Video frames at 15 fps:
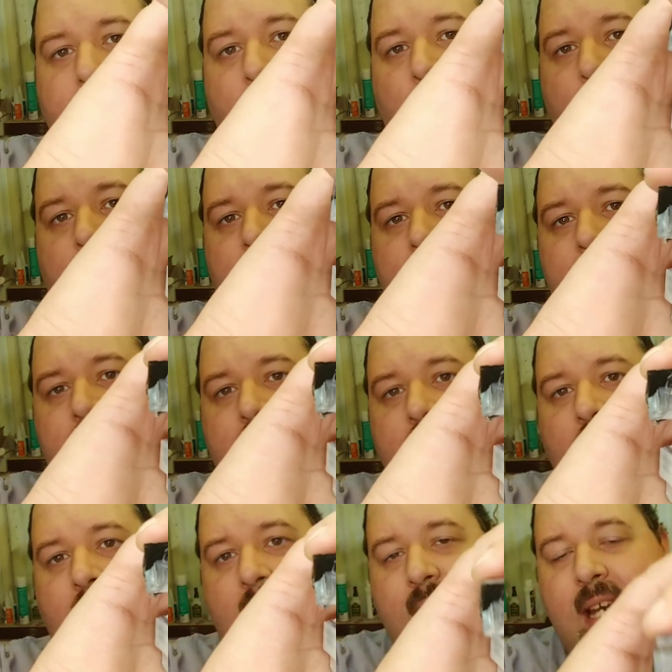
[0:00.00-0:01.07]
a photo of this
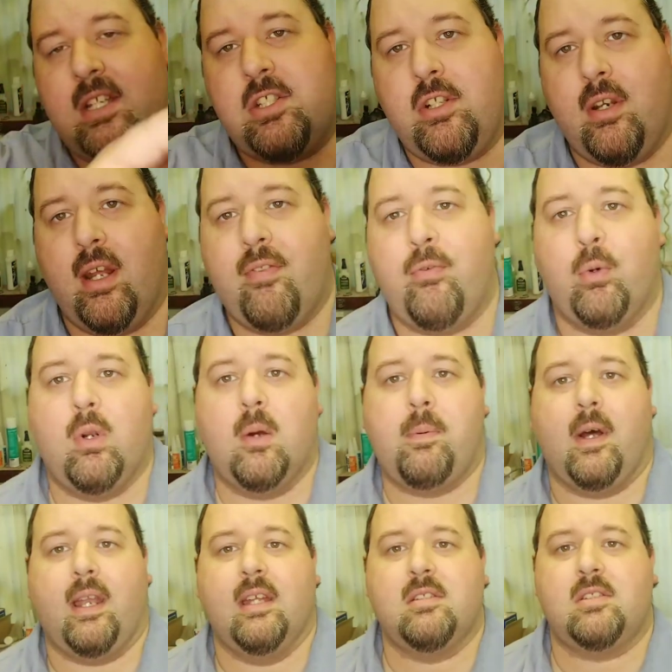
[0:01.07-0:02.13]
yesterday, threw it up
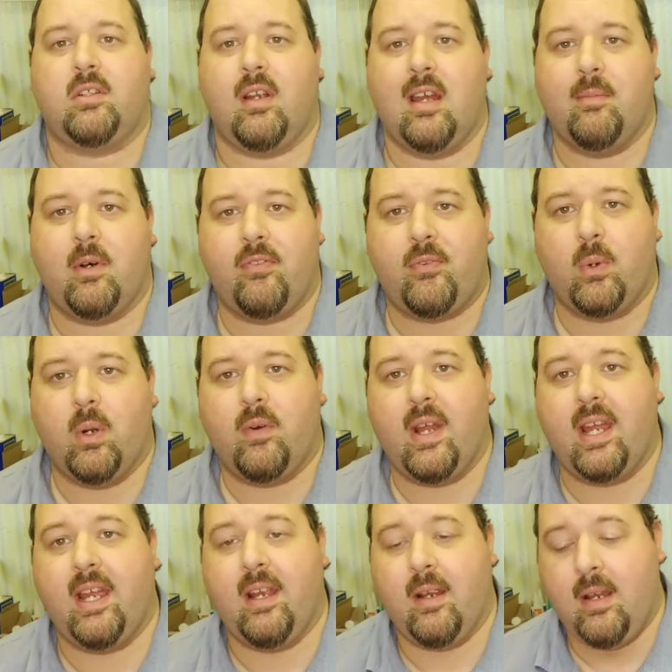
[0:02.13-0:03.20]
on Instagram. I'll throw it
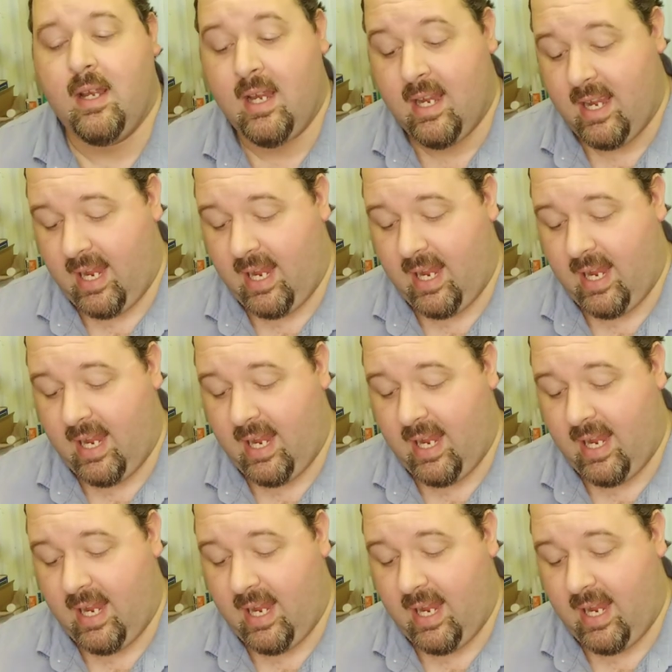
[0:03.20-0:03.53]
right here.